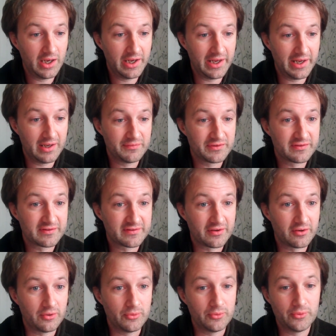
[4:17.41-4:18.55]
and
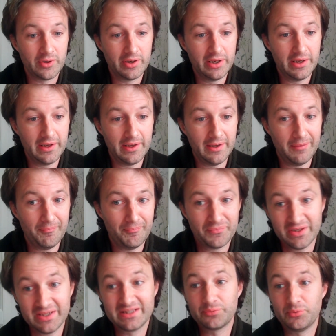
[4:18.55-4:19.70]
so um,
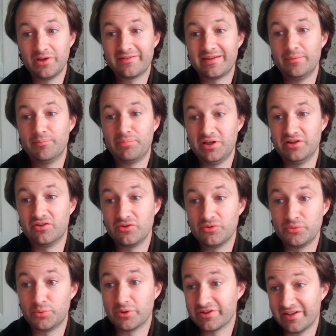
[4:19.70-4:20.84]
it will simply do
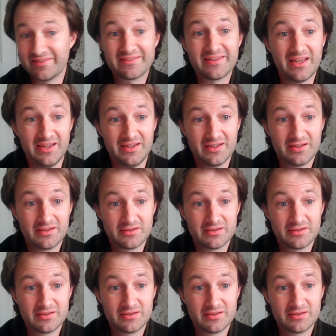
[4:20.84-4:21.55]
what I say.